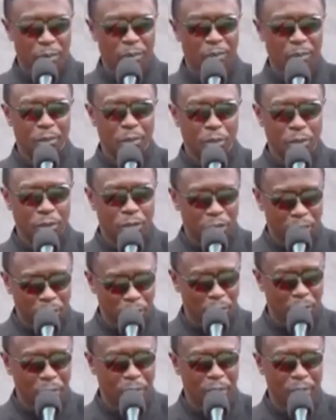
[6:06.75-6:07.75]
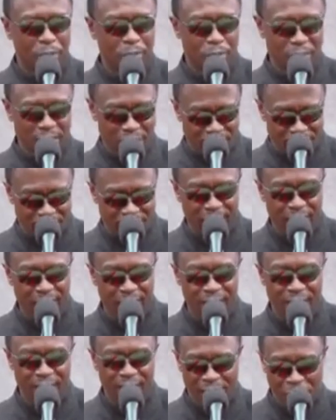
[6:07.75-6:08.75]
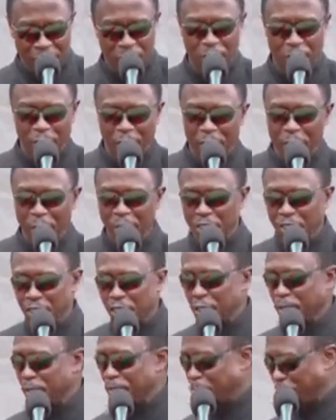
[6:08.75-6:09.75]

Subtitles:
mutio, missing. Thank you very much.